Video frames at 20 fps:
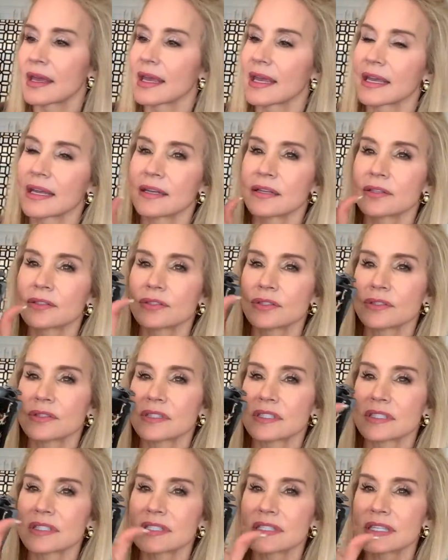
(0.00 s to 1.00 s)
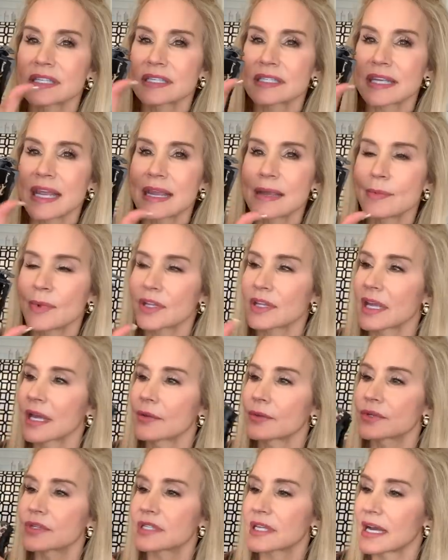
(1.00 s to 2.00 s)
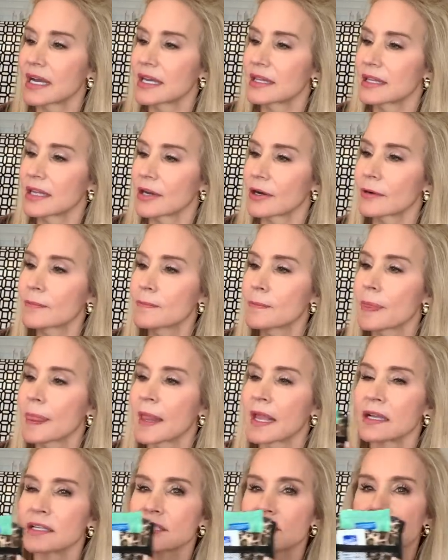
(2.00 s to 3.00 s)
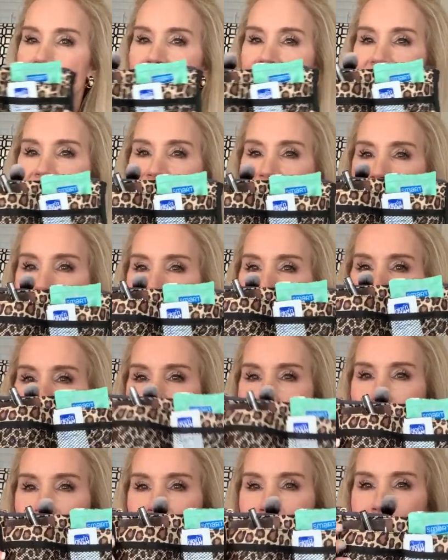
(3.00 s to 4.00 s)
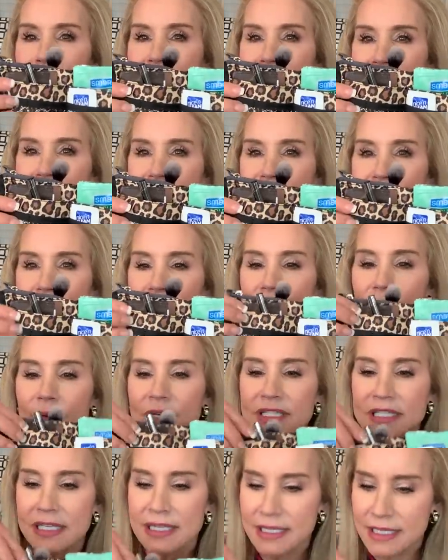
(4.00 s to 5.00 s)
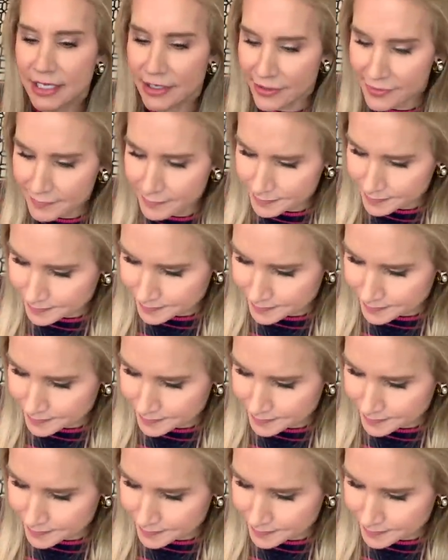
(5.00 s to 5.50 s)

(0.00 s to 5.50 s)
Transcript: and it's the same on the other side there. So in this first compartment, I'll show you what's in there.